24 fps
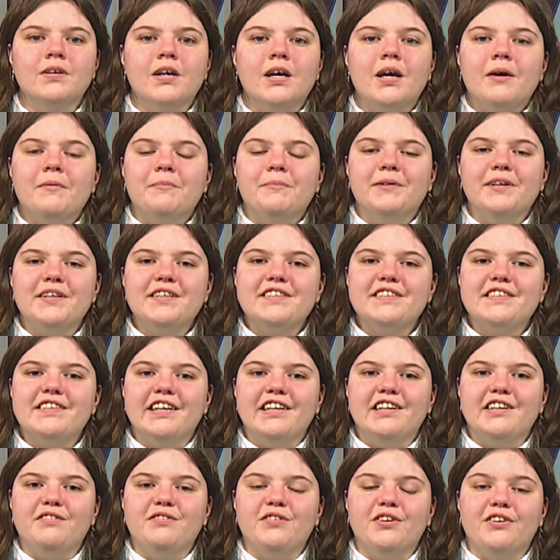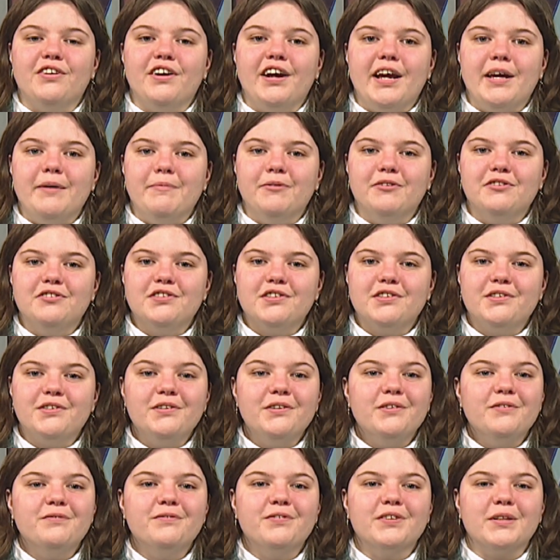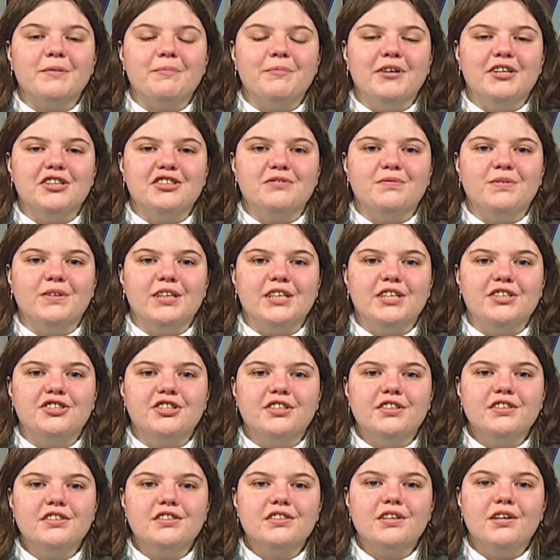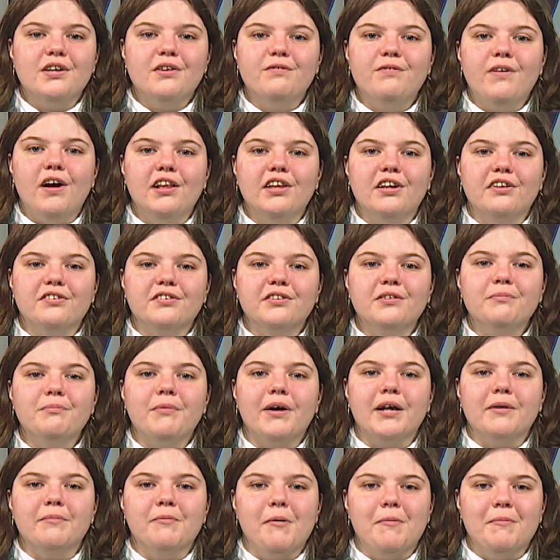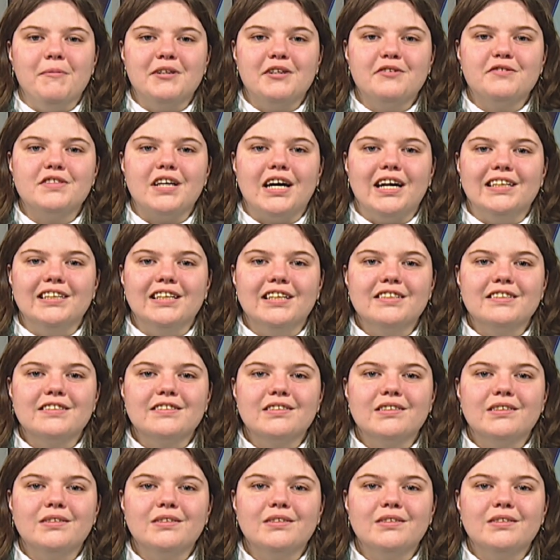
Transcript: Please stand if you're able to for the Pledge of Allegiance, followed by a moment of silence.